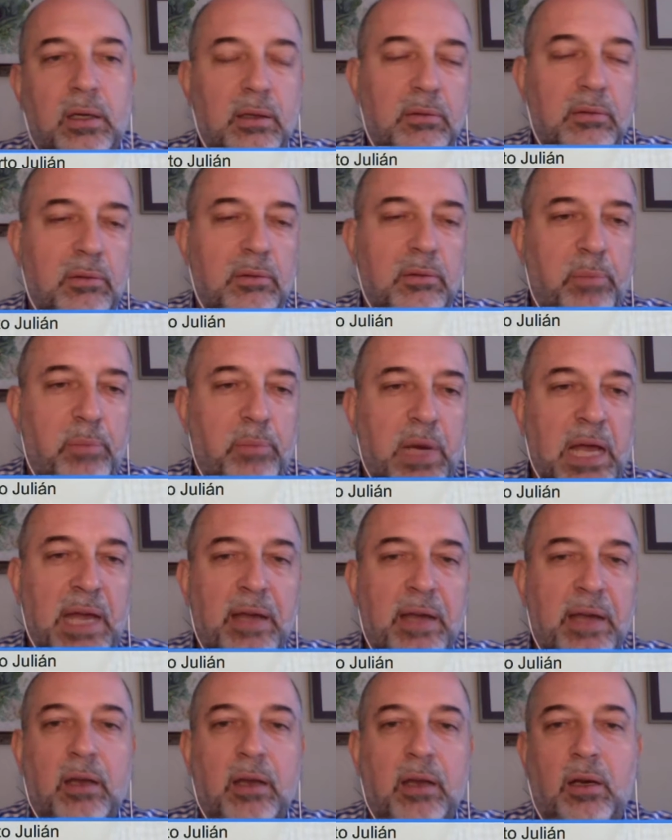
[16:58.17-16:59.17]
plan
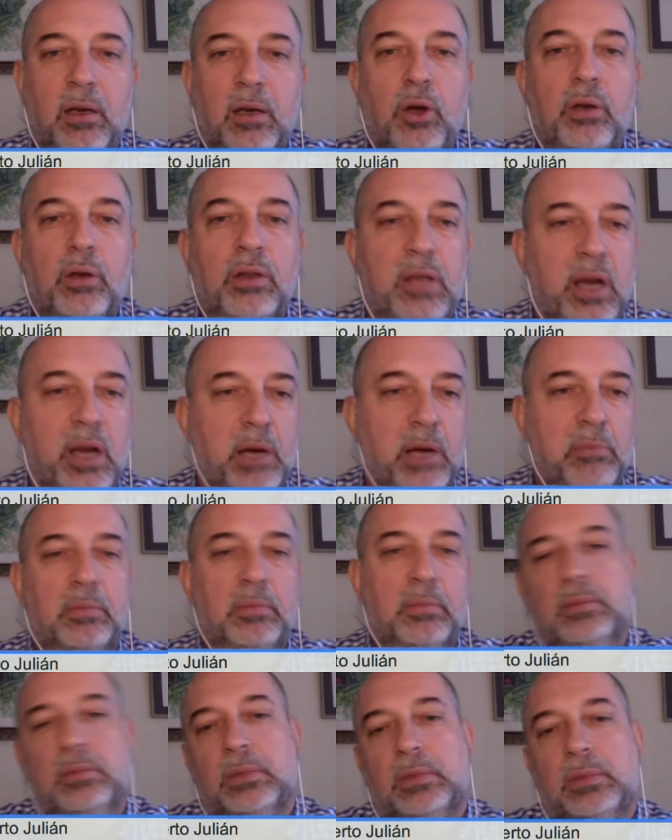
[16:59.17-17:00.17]
long term.
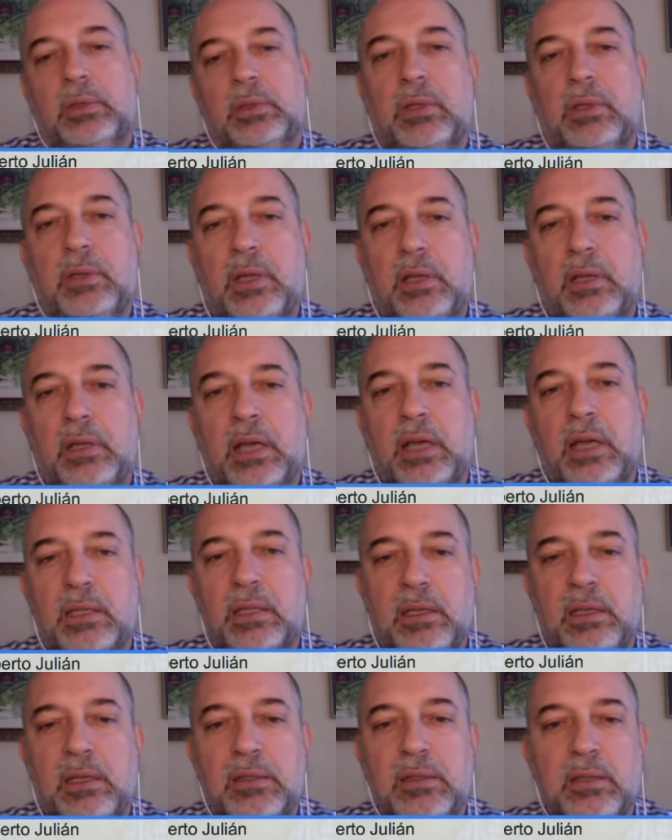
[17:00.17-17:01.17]
That is
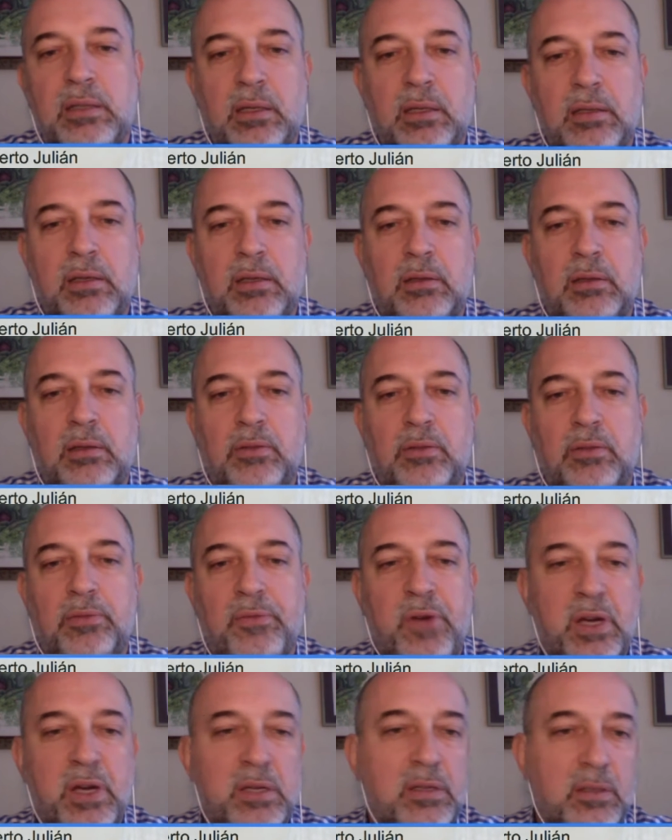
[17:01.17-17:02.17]
the first
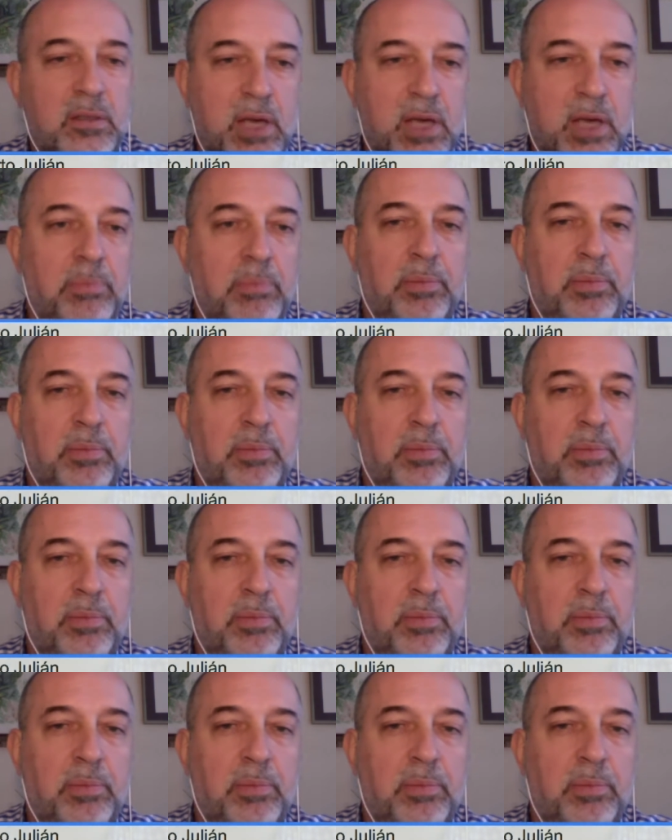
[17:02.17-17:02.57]
step